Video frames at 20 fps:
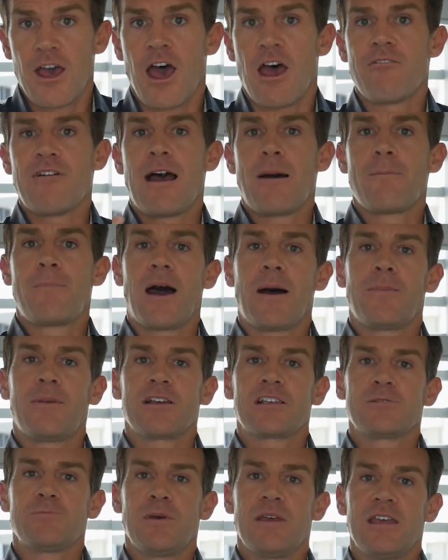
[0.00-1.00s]
around
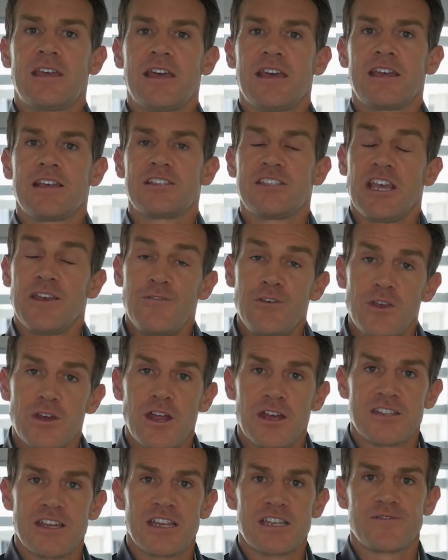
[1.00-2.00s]
public speaking? See if you
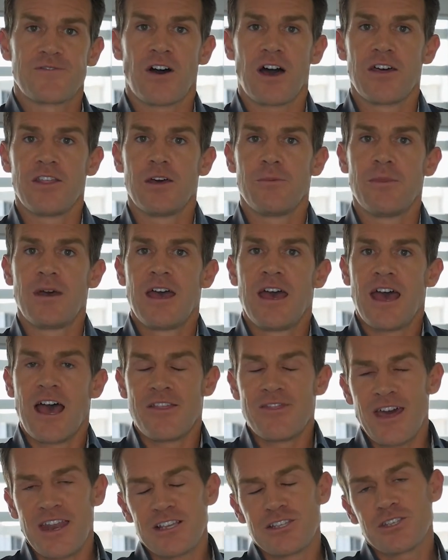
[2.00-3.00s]
can identify them.
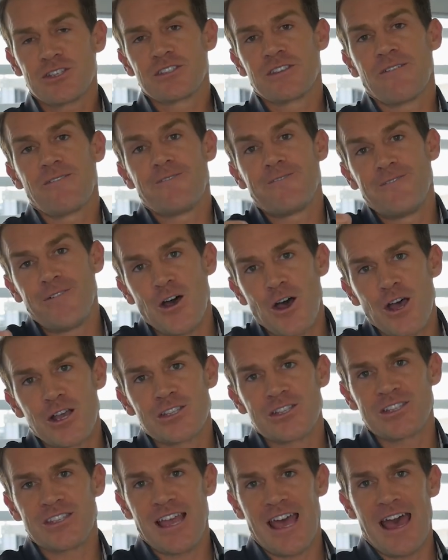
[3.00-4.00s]
And that is just the
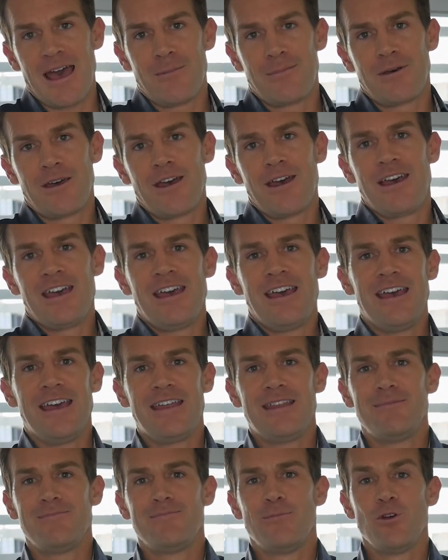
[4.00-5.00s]
first step
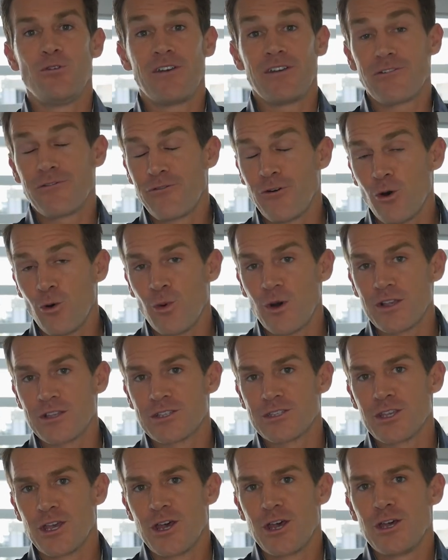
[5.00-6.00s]
in moving
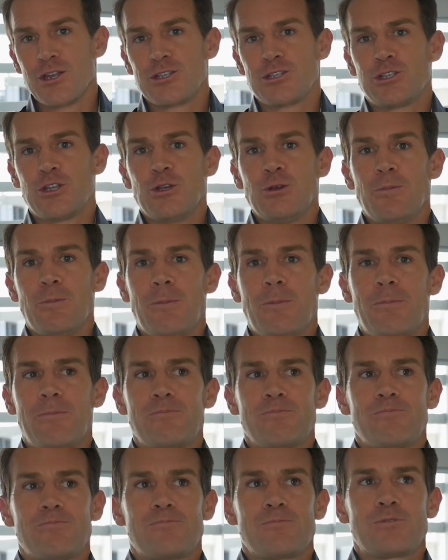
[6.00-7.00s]
forwards to,
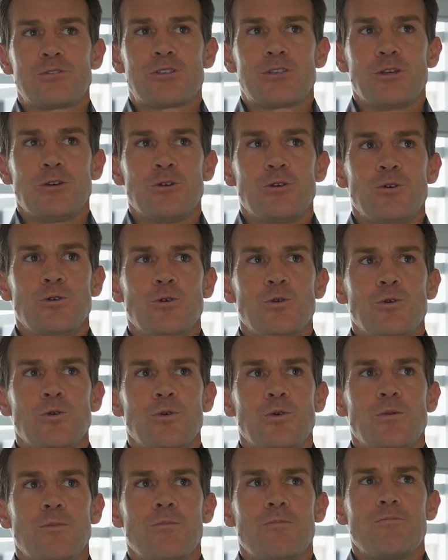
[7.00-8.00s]

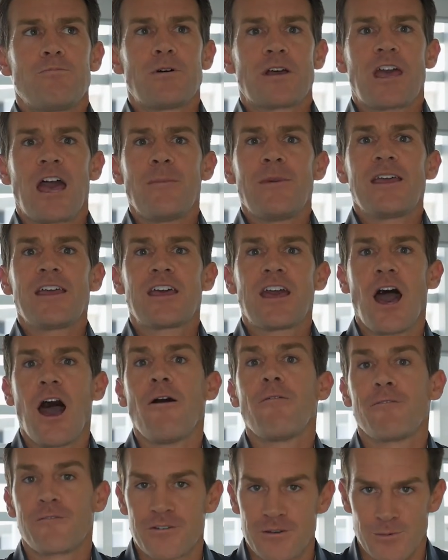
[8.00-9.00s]
to becoming
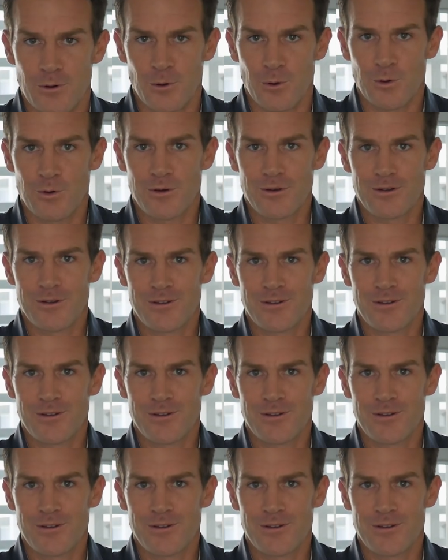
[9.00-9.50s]
comfortable